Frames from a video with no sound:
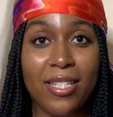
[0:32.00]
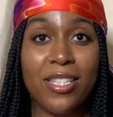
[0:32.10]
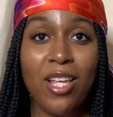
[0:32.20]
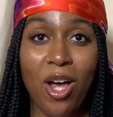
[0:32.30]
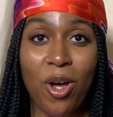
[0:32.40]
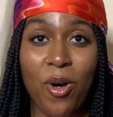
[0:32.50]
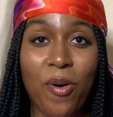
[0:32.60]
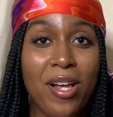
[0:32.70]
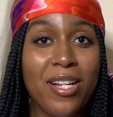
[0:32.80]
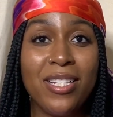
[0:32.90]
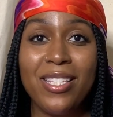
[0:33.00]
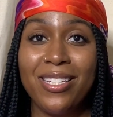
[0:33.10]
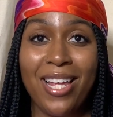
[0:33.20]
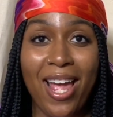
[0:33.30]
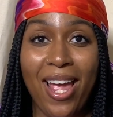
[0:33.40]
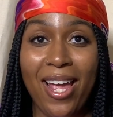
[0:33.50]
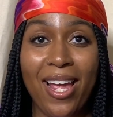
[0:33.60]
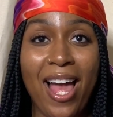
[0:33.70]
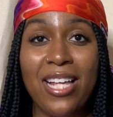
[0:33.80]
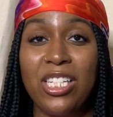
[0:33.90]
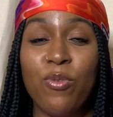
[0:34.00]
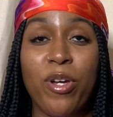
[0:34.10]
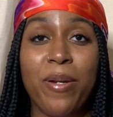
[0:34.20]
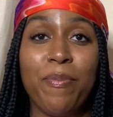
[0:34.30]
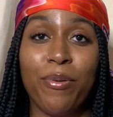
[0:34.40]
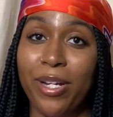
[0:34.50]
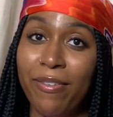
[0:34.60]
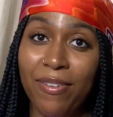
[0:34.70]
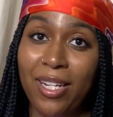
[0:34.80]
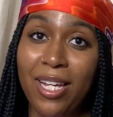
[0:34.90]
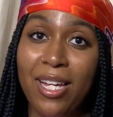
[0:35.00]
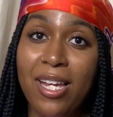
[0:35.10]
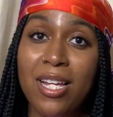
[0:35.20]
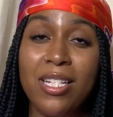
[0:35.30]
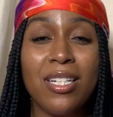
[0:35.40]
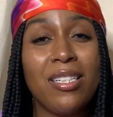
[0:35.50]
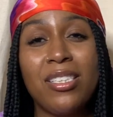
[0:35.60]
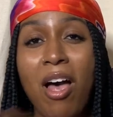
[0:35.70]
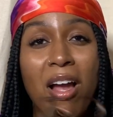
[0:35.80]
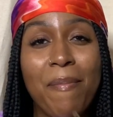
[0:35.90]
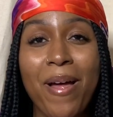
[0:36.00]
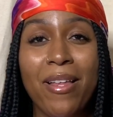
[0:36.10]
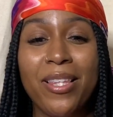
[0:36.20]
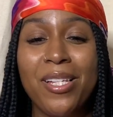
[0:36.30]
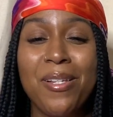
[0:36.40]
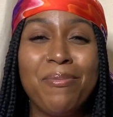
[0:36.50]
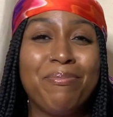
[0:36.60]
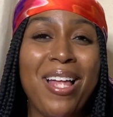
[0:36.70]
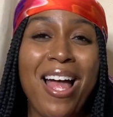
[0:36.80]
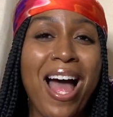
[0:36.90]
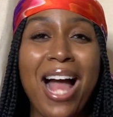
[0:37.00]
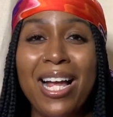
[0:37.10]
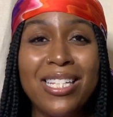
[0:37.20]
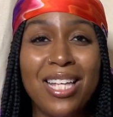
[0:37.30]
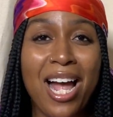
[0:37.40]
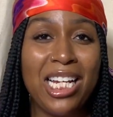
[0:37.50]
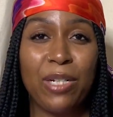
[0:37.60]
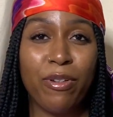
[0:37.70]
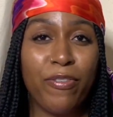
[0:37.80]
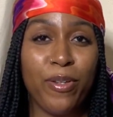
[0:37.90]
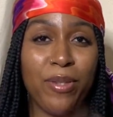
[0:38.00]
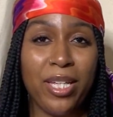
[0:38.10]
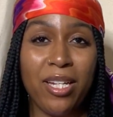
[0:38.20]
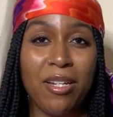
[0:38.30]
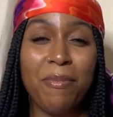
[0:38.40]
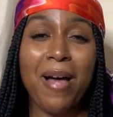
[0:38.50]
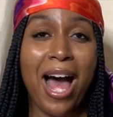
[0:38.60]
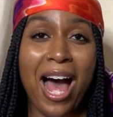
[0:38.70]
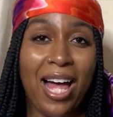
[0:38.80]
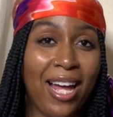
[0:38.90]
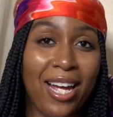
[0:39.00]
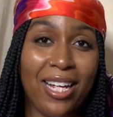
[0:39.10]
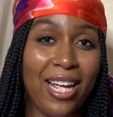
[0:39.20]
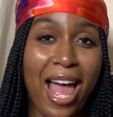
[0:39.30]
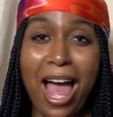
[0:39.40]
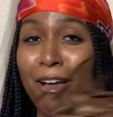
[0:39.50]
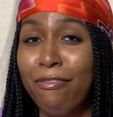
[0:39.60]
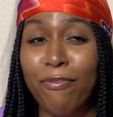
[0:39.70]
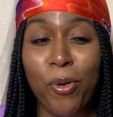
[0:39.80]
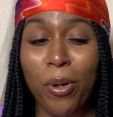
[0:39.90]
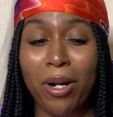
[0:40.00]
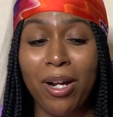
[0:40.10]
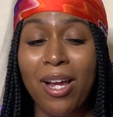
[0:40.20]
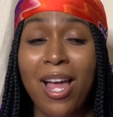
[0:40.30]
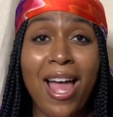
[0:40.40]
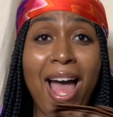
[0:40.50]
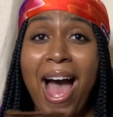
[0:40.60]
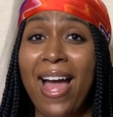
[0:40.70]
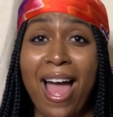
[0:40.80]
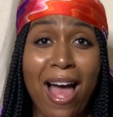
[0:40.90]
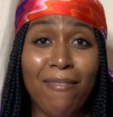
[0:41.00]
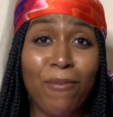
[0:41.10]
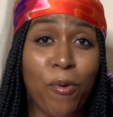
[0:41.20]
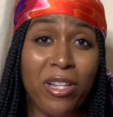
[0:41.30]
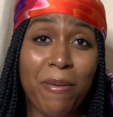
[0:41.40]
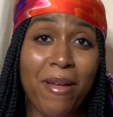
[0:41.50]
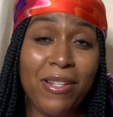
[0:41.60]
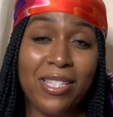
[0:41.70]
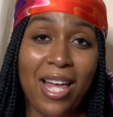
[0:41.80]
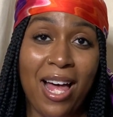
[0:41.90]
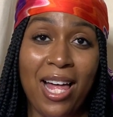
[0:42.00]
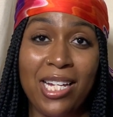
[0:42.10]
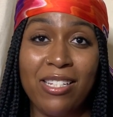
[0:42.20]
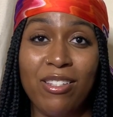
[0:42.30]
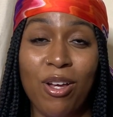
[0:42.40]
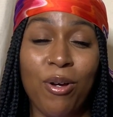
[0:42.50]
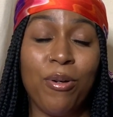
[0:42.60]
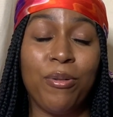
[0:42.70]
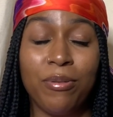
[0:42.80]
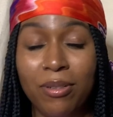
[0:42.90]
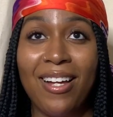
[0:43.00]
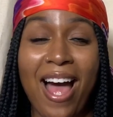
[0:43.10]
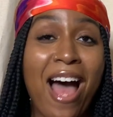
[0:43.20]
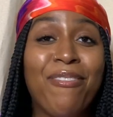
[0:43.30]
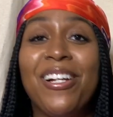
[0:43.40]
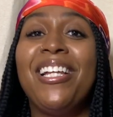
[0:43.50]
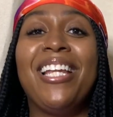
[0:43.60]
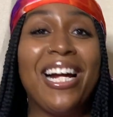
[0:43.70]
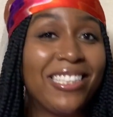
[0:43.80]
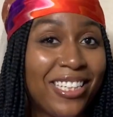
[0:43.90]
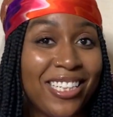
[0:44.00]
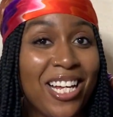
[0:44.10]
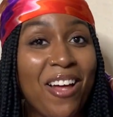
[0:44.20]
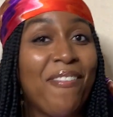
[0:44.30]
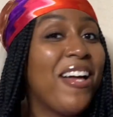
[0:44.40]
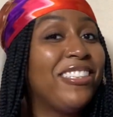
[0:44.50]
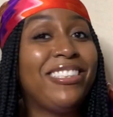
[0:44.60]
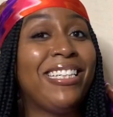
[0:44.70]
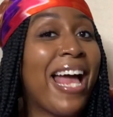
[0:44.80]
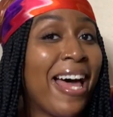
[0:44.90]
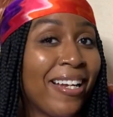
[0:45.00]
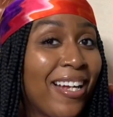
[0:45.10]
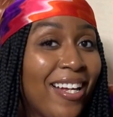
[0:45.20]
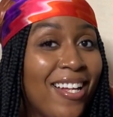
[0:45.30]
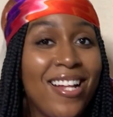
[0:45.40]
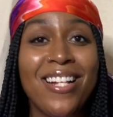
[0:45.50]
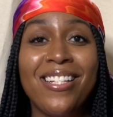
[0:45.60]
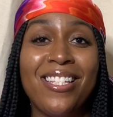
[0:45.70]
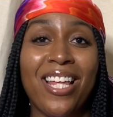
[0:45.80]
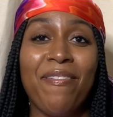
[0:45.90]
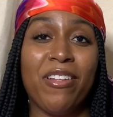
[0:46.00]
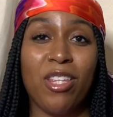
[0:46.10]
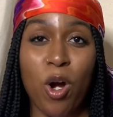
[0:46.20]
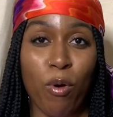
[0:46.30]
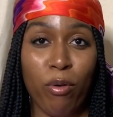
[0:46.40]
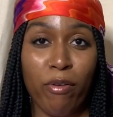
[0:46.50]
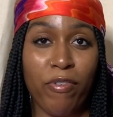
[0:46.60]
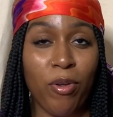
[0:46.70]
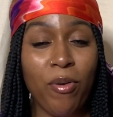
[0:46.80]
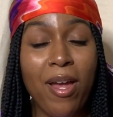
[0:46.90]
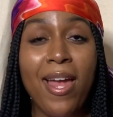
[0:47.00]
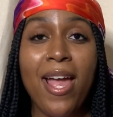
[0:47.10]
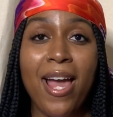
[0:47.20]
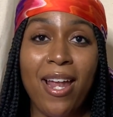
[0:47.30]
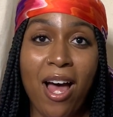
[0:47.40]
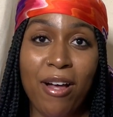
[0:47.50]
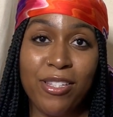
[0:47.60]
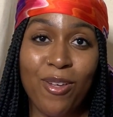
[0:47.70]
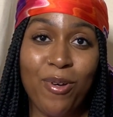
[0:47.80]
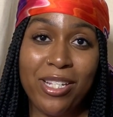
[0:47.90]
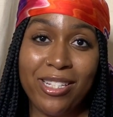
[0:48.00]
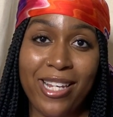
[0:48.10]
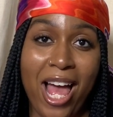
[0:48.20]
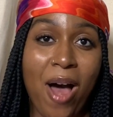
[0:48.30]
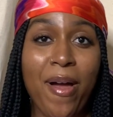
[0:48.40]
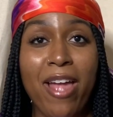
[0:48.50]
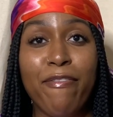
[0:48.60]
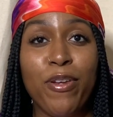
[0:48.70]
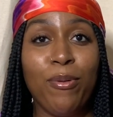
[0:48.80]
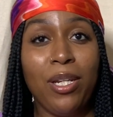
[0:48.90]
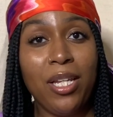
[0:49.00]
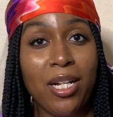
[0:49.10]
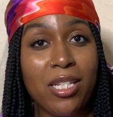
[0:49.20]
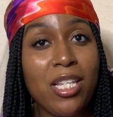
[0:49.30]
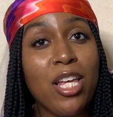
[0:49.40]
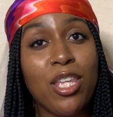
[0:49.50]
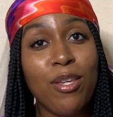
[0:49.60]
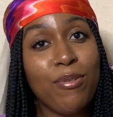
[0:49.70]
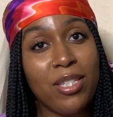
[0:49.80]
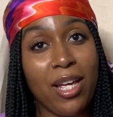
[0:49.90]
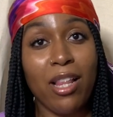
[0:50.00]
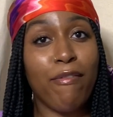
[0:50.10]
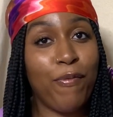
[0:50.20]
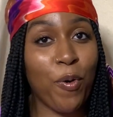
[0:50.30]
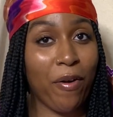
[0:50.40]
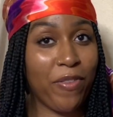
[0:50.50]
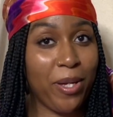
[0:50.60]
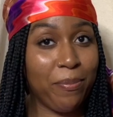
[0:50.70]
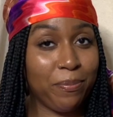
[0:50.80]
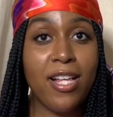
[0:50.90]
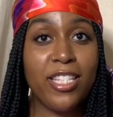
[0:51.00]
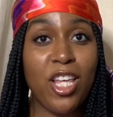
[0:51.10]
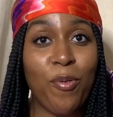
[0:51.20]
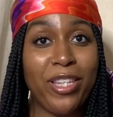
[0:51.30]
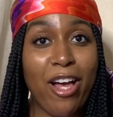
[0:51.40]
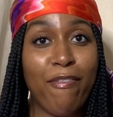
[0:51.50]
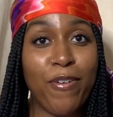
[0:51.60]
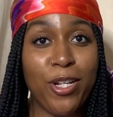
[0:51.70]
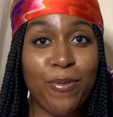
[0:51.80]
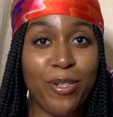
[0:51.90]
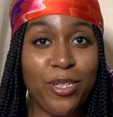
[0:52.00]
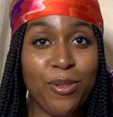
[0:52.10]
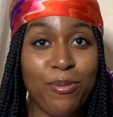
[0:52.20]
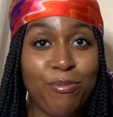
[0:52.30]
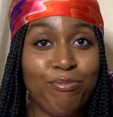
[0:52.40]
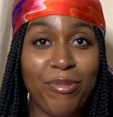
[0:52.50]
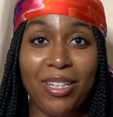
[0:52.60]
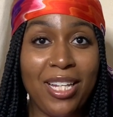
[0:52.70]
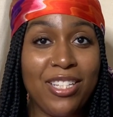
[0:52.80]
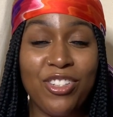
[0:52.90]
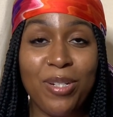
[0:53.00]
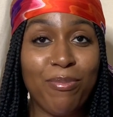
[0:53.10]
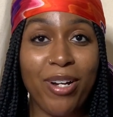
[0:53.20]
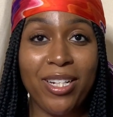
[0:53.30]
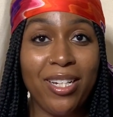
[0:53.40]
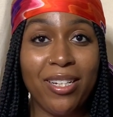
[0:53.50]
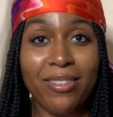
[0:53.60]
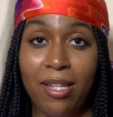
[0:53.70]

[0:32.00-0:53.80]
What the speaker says: So today I just want to briefly talk about them. I guess kind of review them. I have 4. I have worn them outside, so I've collected enough data to give a thorough review. And I also want to style a few looks using the 4 of them. So without further ado, let's jump right in.